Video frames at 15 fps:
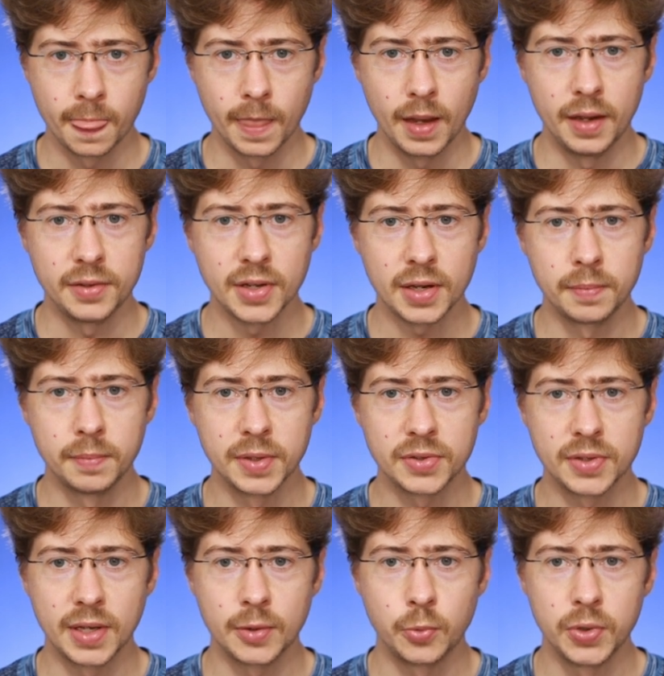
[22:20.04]
A second
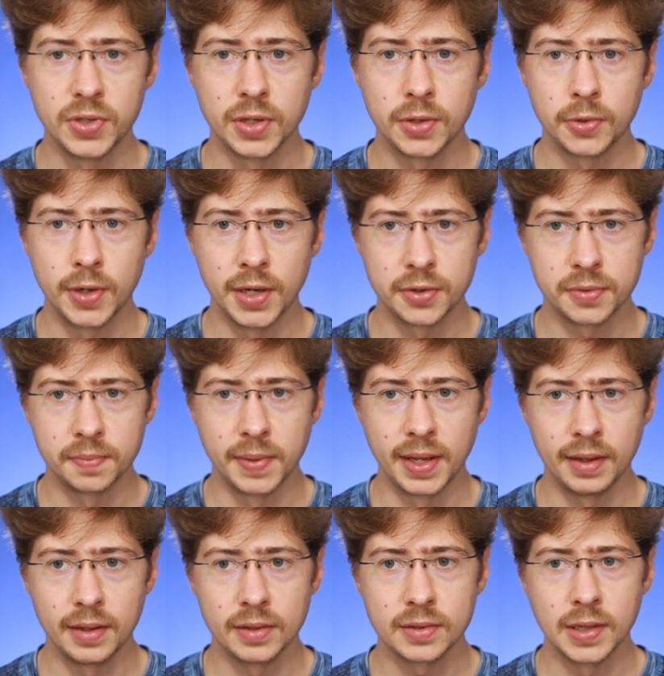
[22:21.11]
mistake we see creators
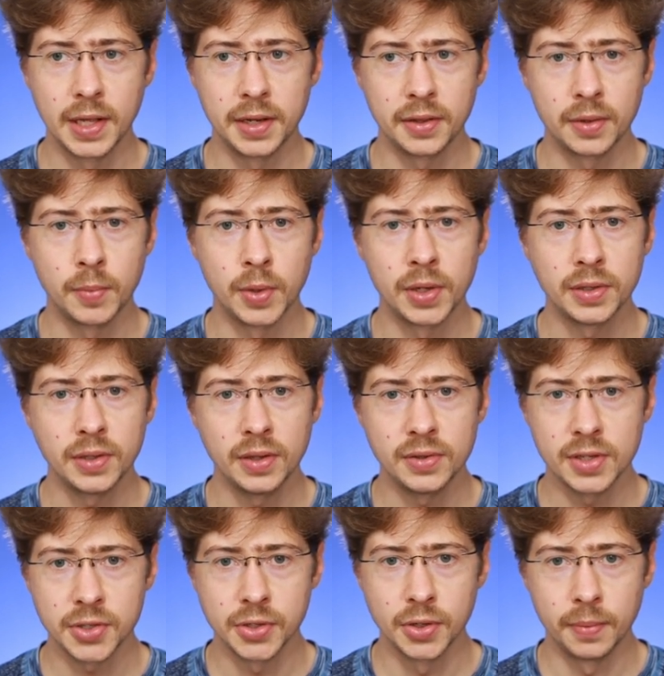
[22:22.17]
make is letting the
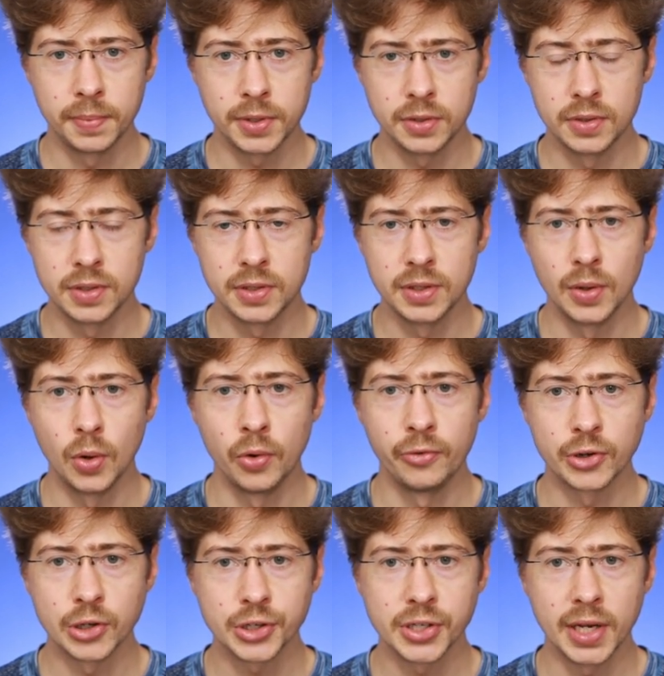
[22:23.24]
monetization opportunity
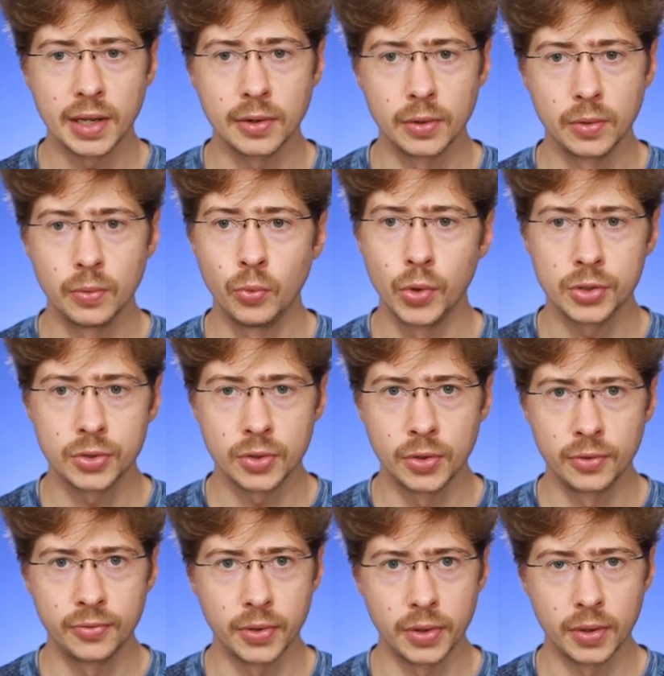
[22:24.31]
overshadow what's good
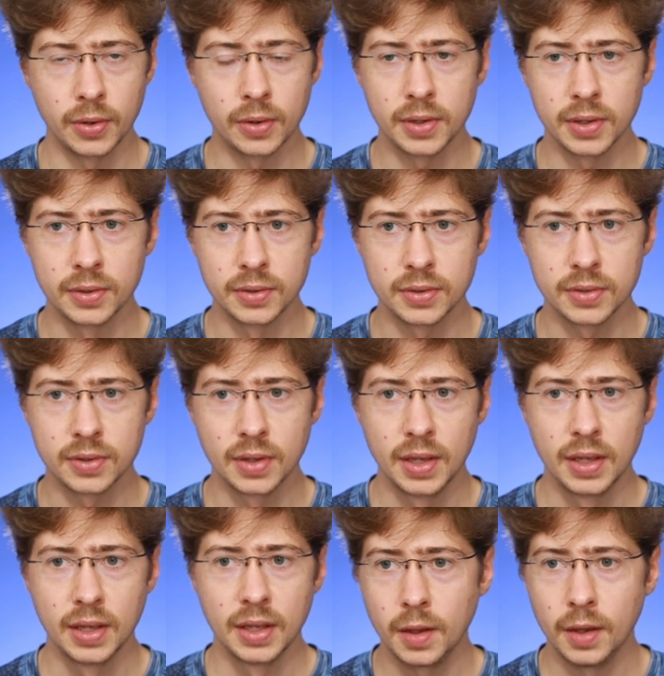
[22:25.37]
for the audience.
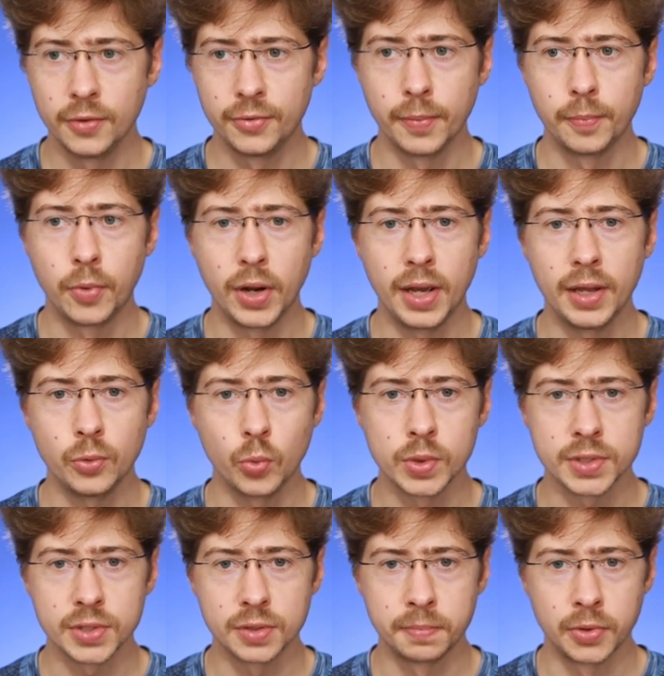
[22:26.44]
If a brand
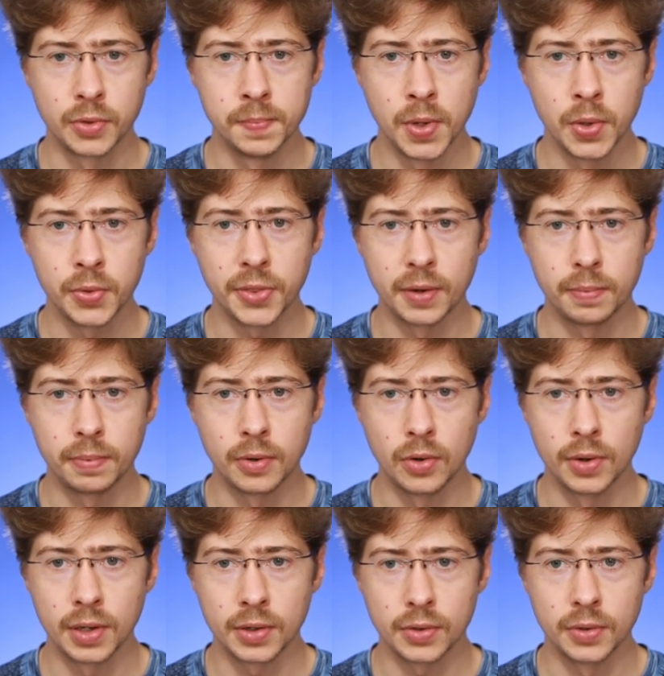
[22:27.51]
wants to promote their
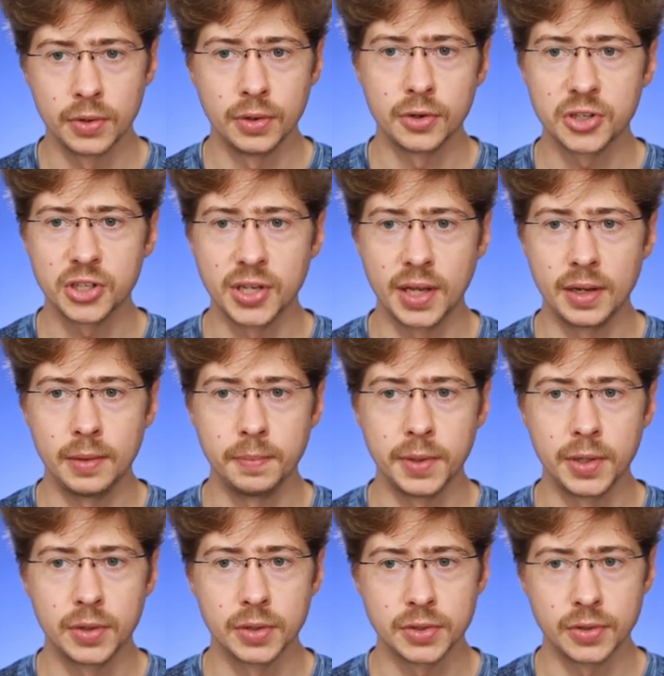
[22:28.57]
product on your channel
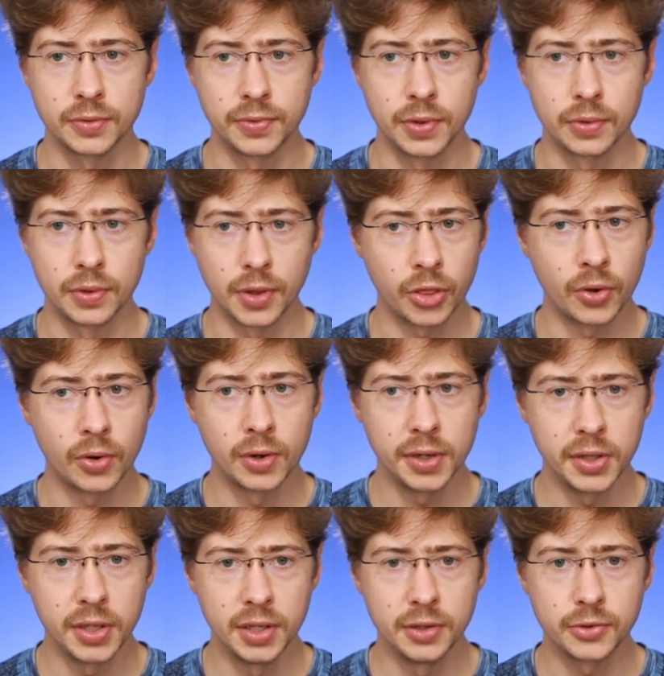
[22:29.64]
because of your
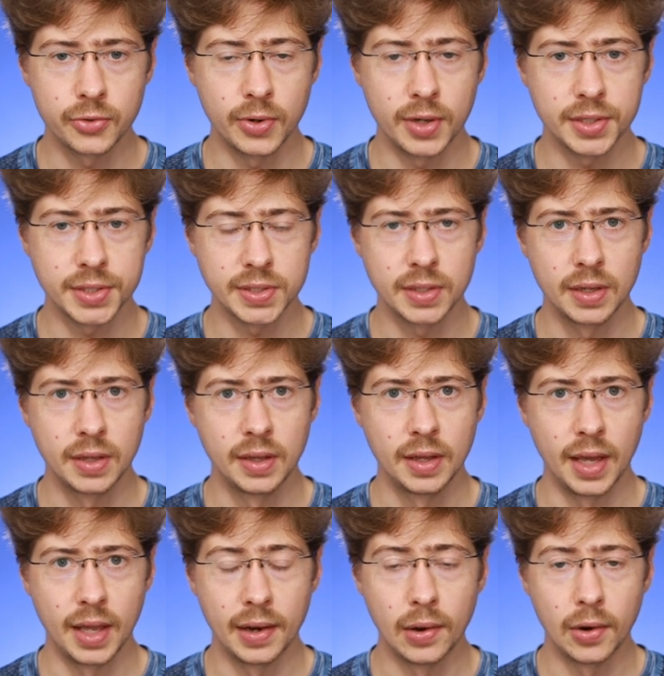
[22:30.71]
authority, trust,
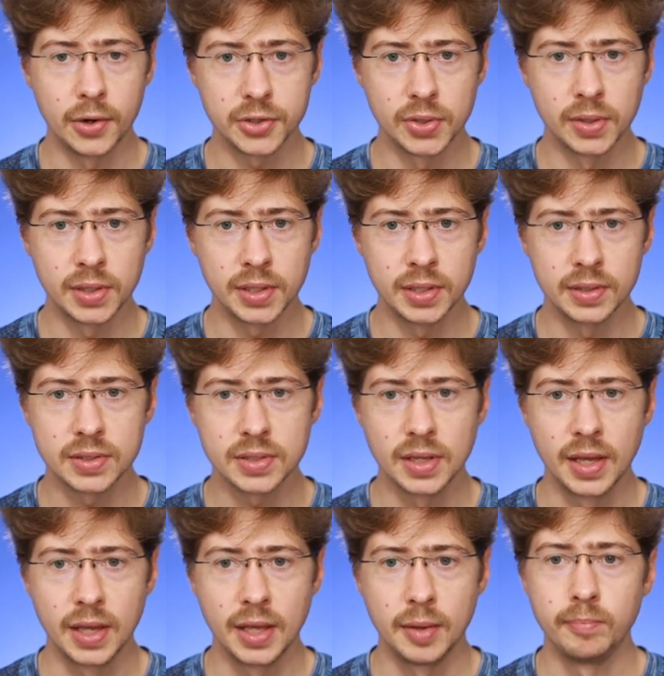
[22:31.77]
and large audience,
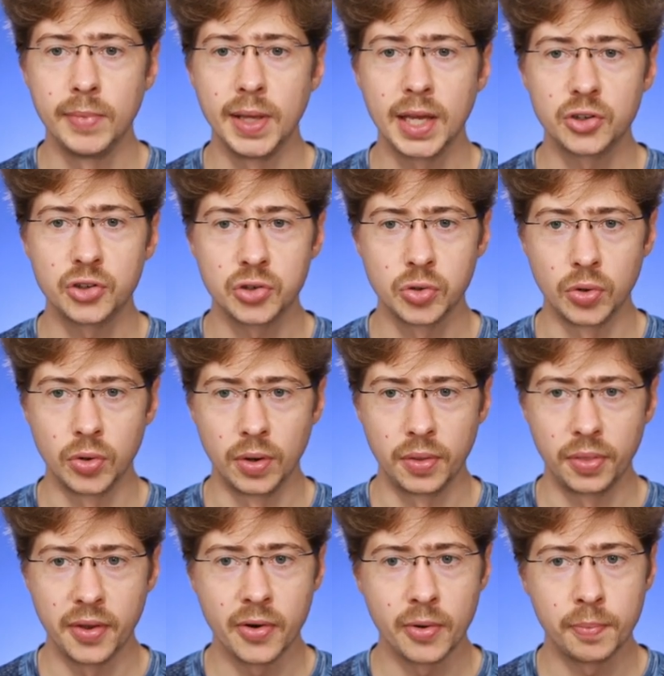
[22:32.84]
make sure
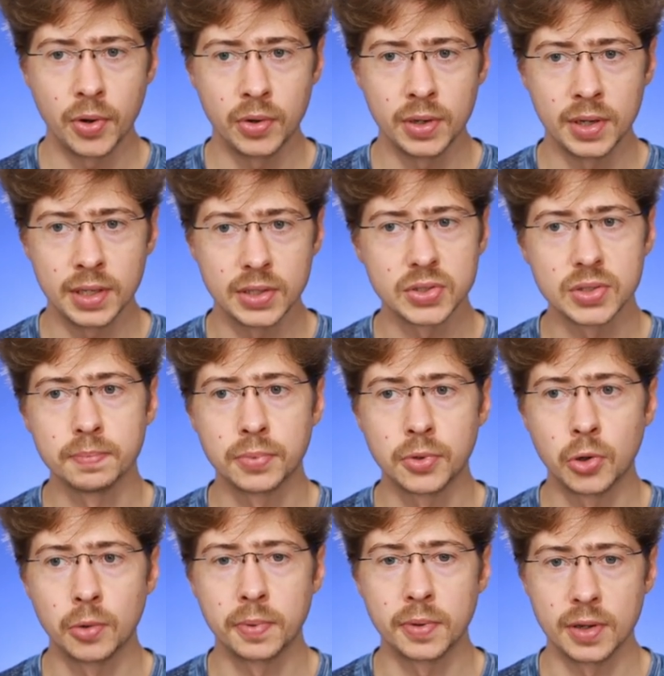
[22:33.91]
their product is
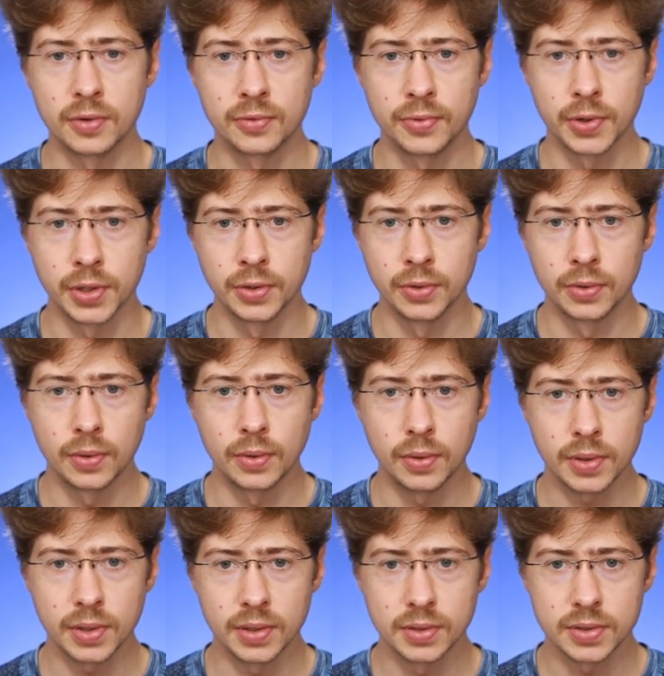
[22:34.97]
appropriate for your
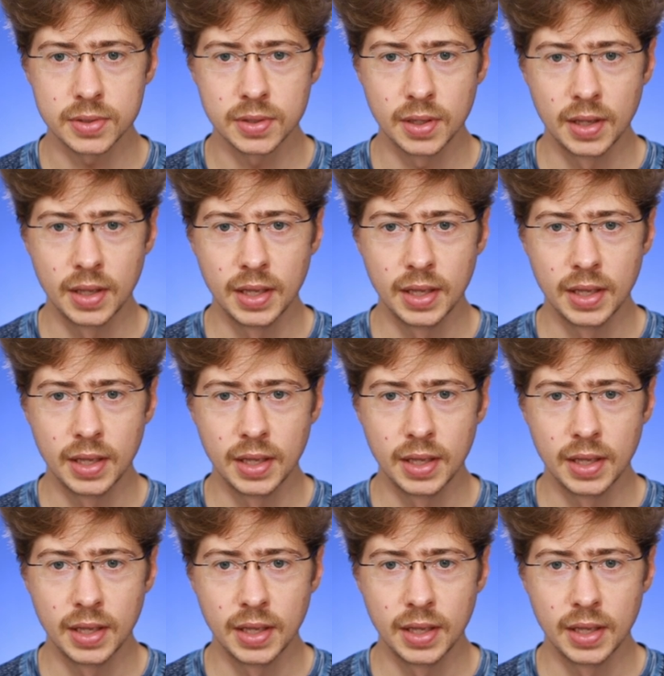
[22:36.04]
audience.